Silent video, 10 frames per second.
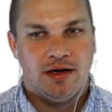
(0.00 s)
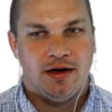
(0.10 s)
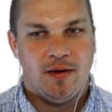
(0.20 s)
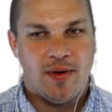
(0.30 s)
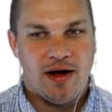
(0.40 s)

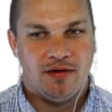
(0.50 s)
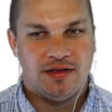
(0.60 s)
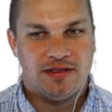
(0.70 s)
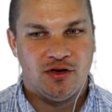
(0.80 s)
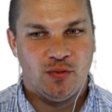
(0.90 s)
about
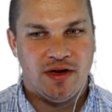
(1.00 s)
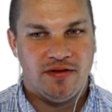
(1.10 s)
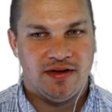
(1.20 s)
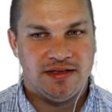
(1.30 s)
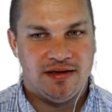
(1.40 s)
this little bit
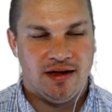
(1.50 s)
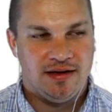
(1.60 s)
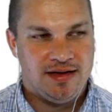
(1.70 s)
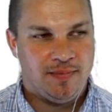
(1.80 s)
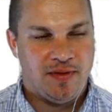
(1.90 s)
of a
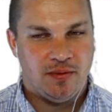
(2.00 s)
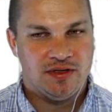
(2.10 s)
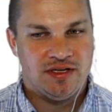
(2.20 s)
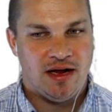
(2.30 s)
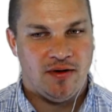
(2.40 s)
dip that we're
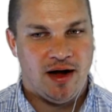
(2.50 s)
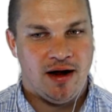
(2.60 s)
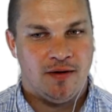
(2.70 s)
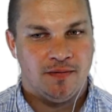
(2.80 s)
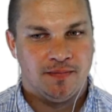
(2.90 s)
seeing right now.